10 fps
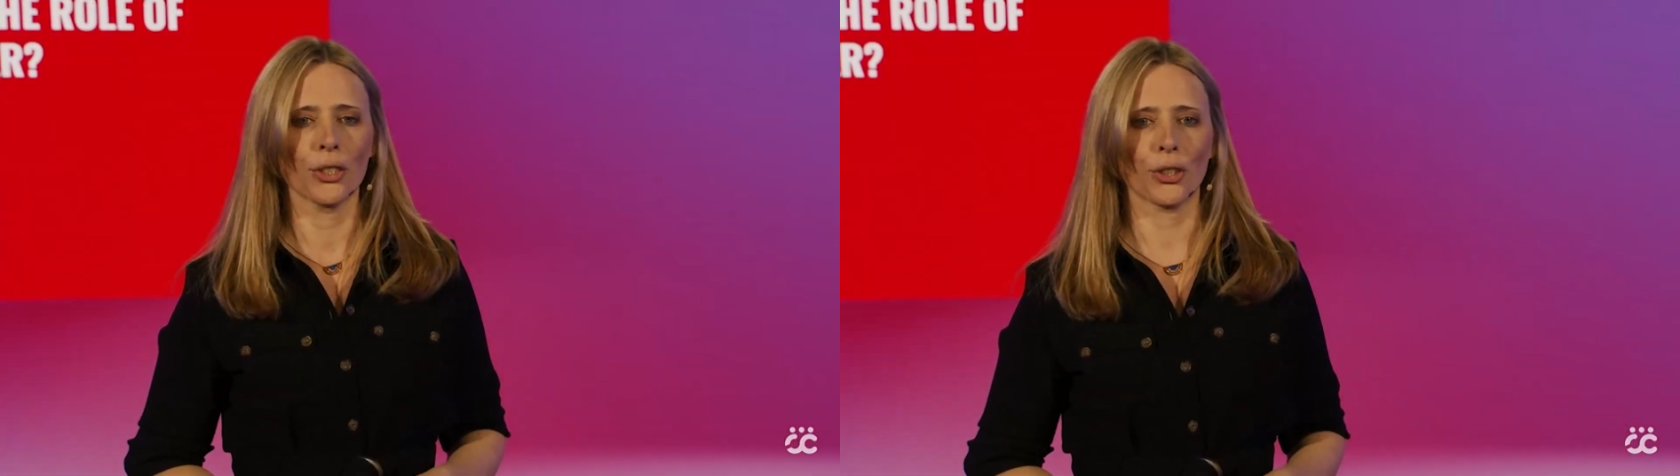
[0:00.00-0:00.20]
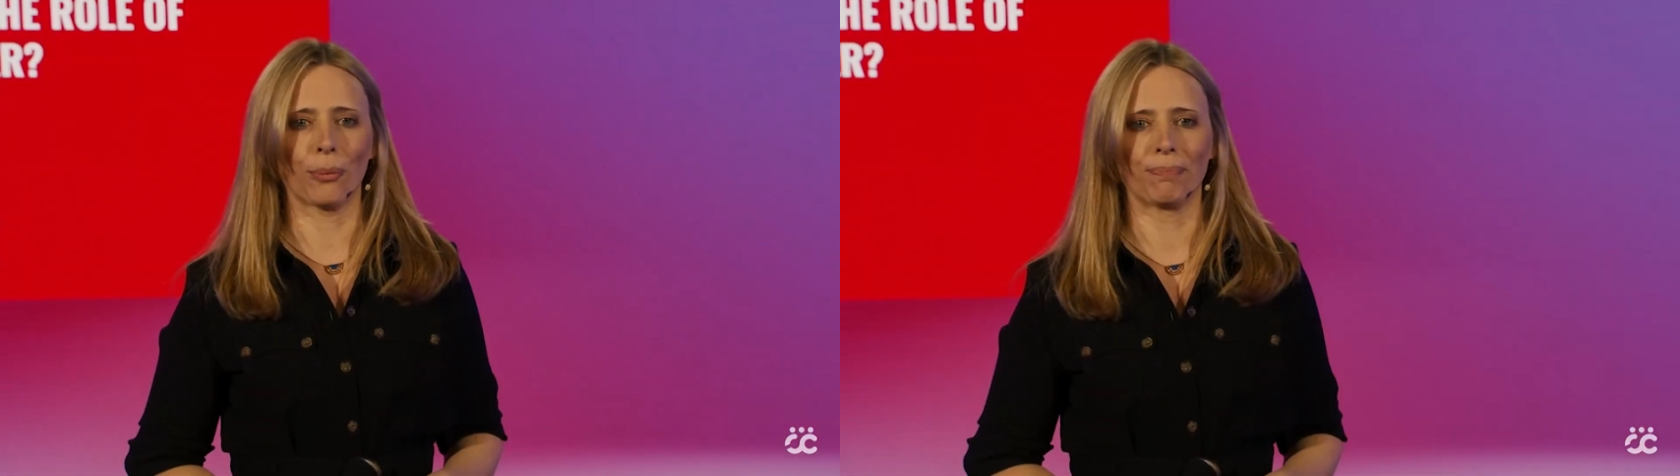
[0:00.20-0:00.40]

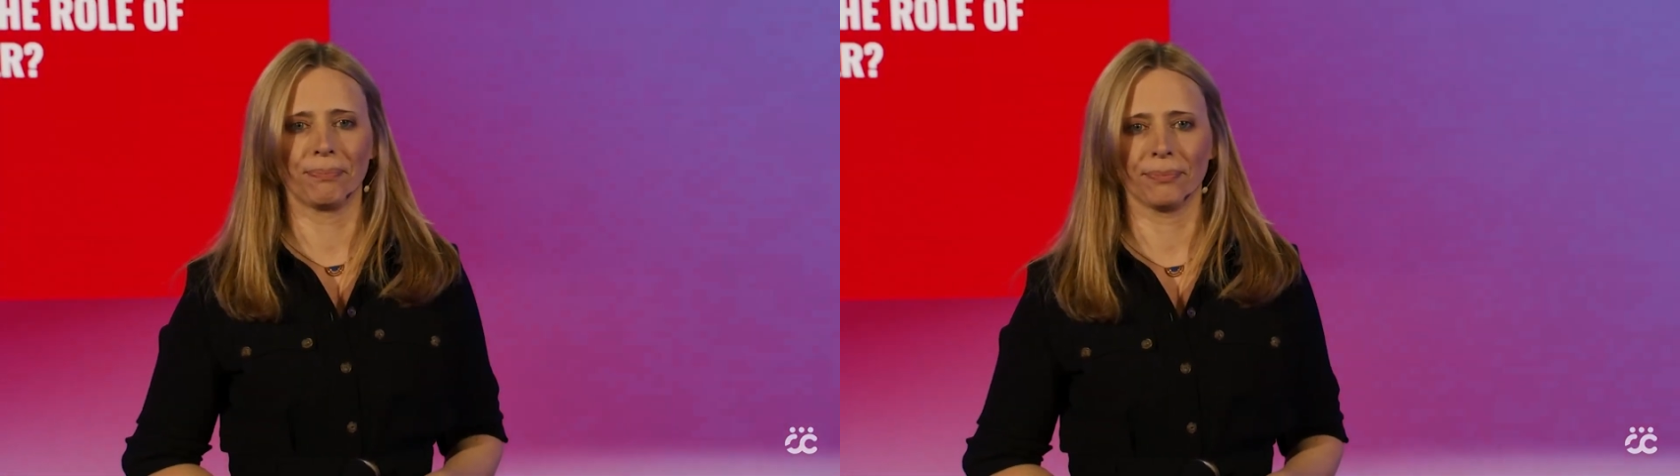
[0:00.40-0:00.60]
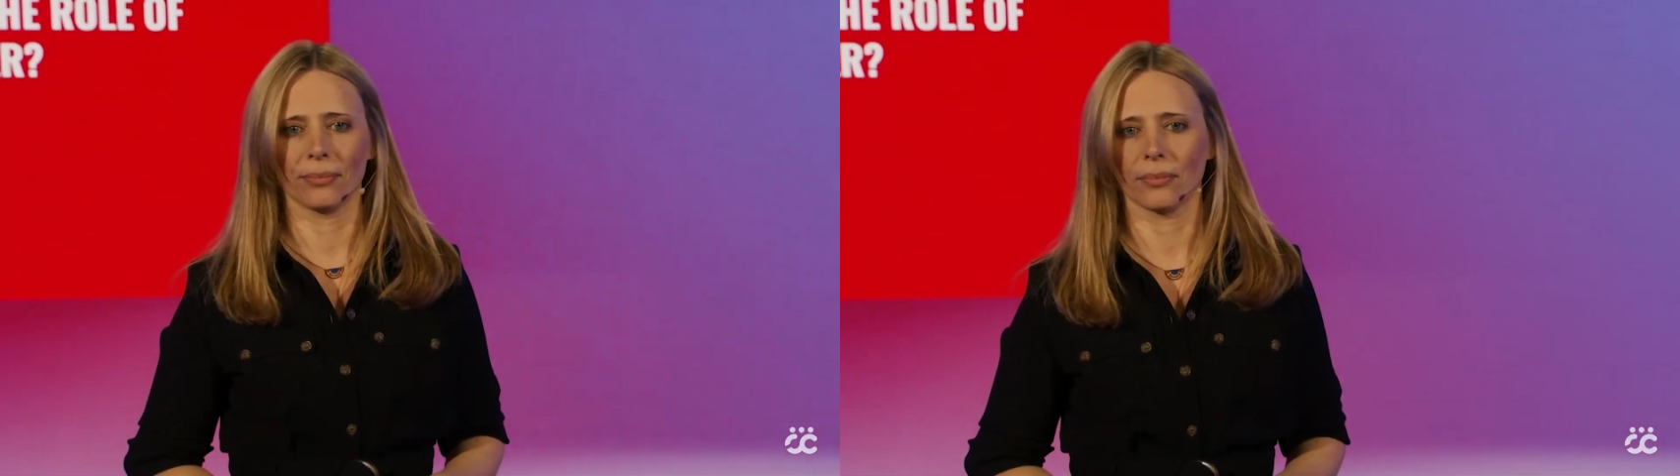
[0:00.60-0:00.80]
So,
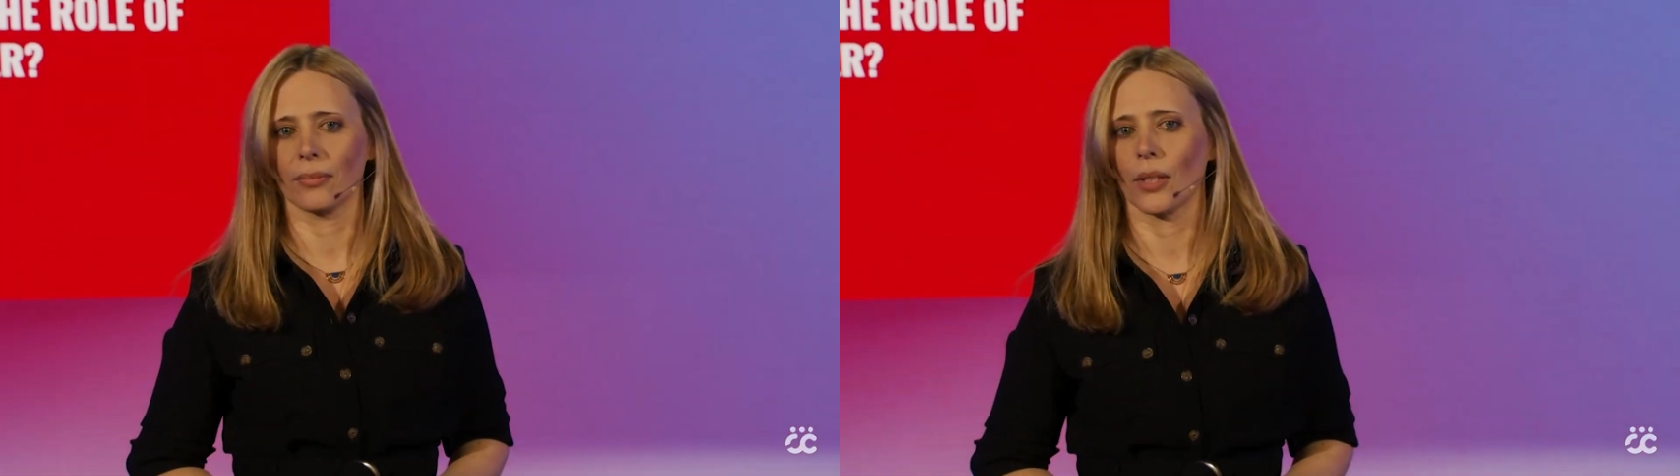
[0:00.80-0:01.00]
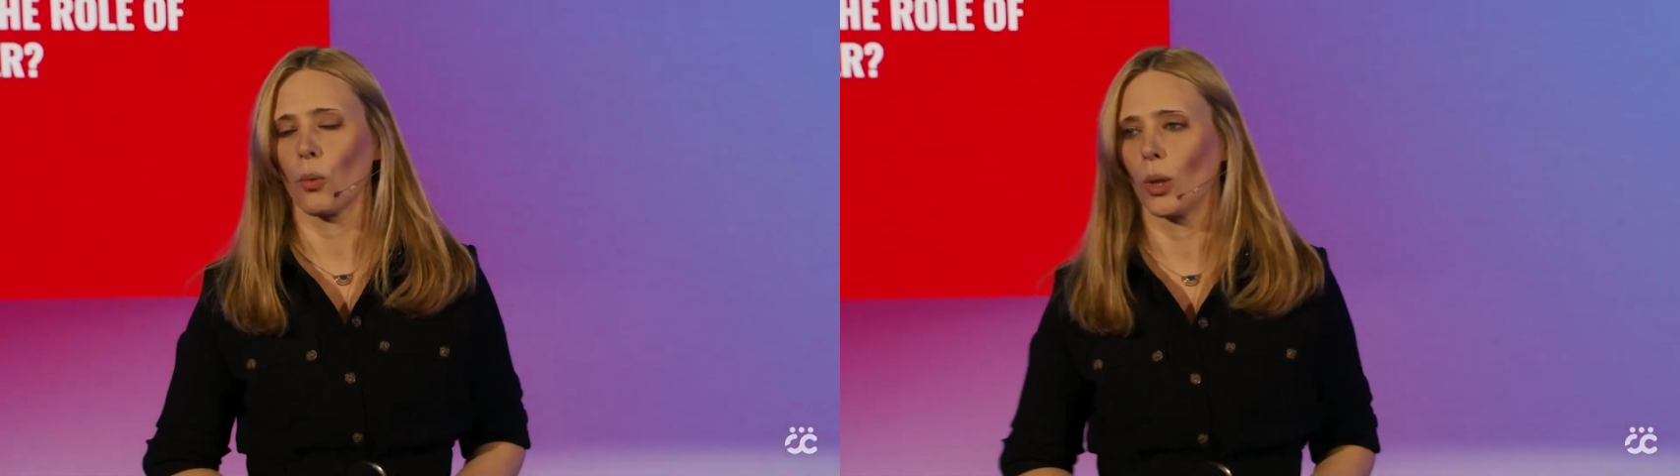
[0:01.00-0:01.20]

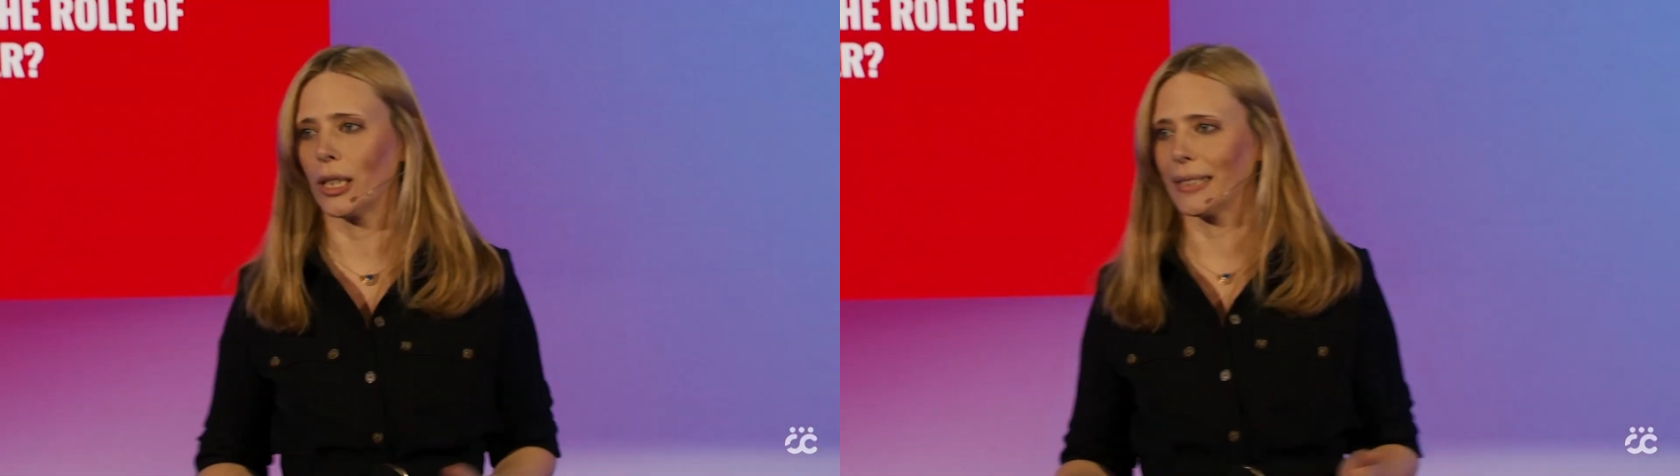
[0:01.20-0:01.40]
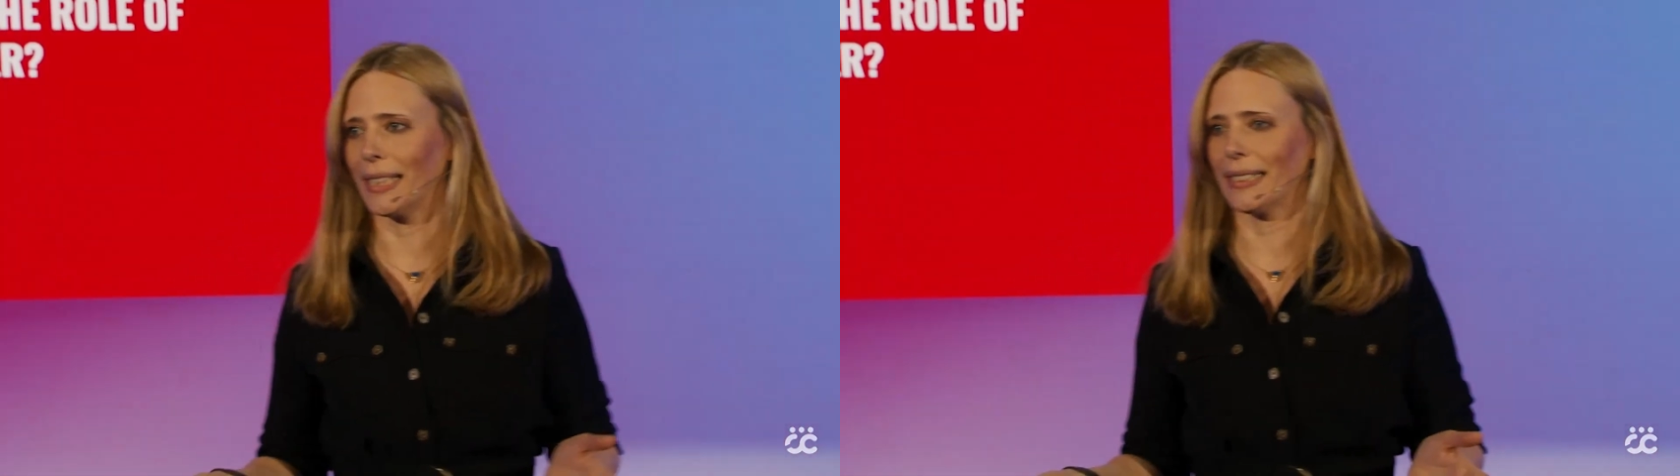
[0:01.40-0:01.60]

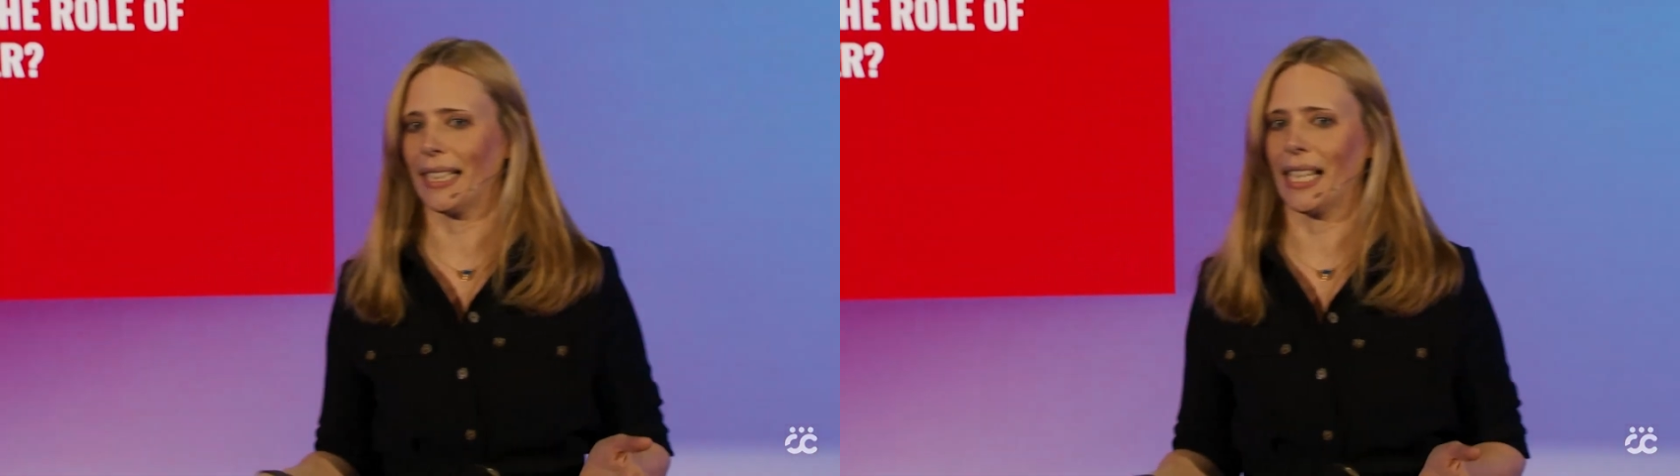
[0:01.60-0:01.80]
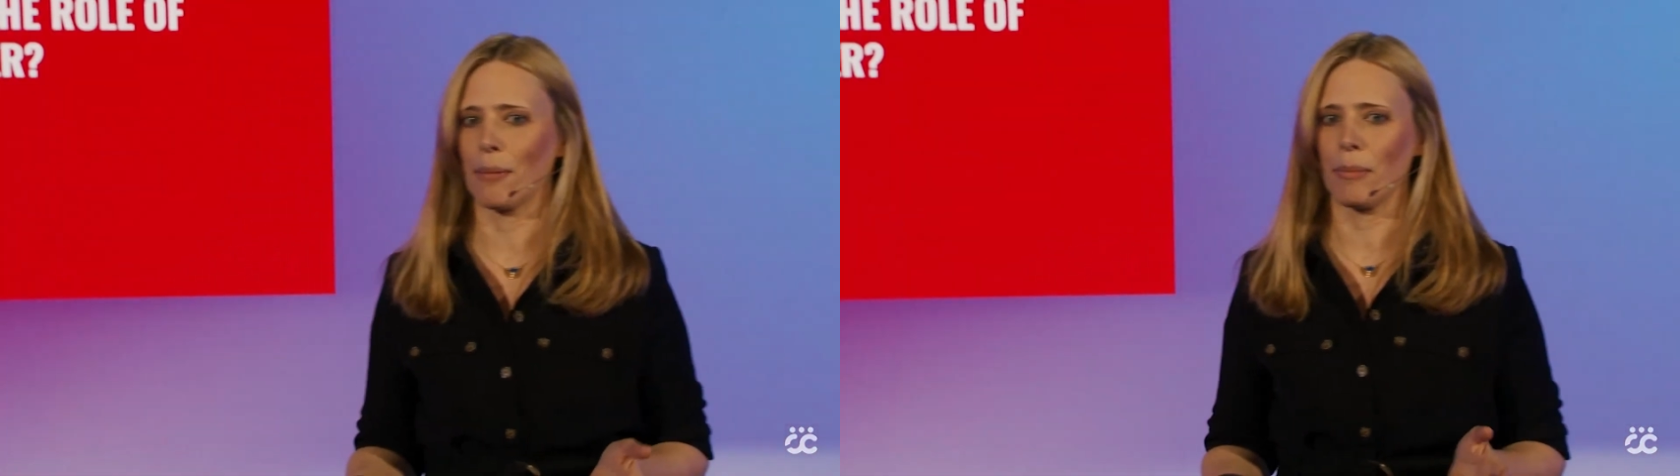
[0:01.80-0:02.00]
what does AI